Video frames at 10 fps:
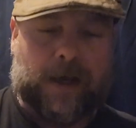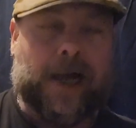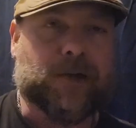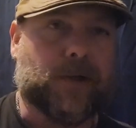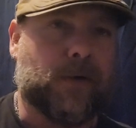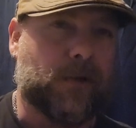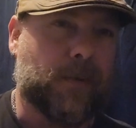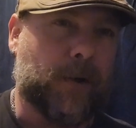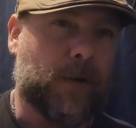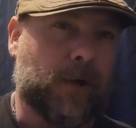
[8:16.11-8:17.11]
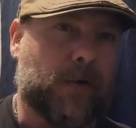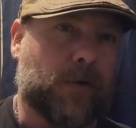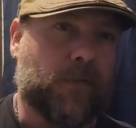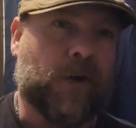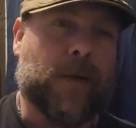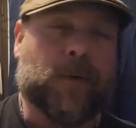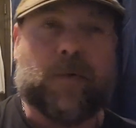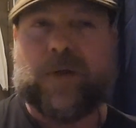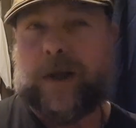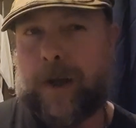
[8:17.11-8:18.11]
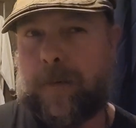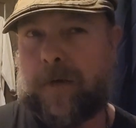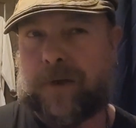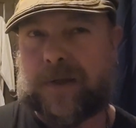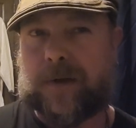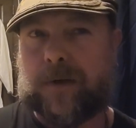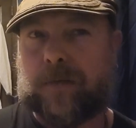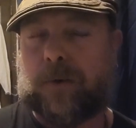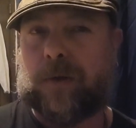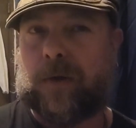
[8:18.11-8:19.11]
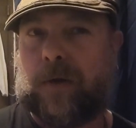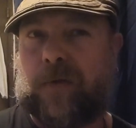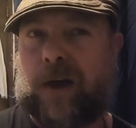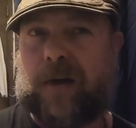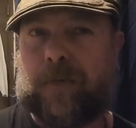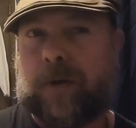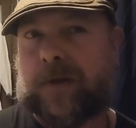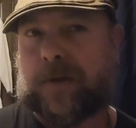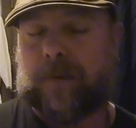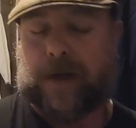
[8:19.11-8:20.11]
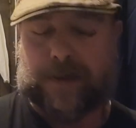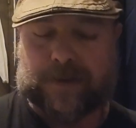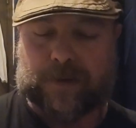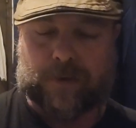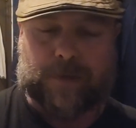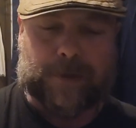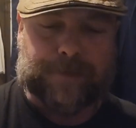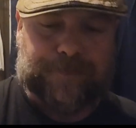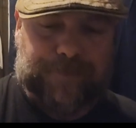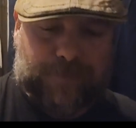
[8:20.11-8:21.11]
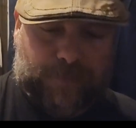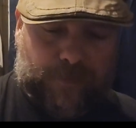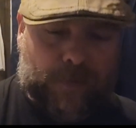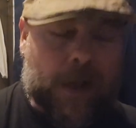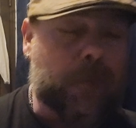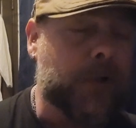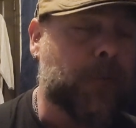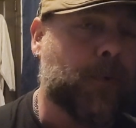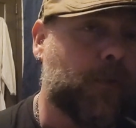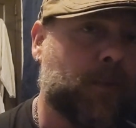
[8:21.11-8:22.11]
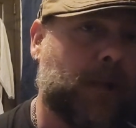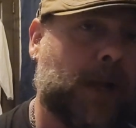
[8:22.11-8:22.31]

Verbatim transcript: Actually, go into the barrel at 105 proof. They come off the still at 135 plus or minus a little bit, and we do proof them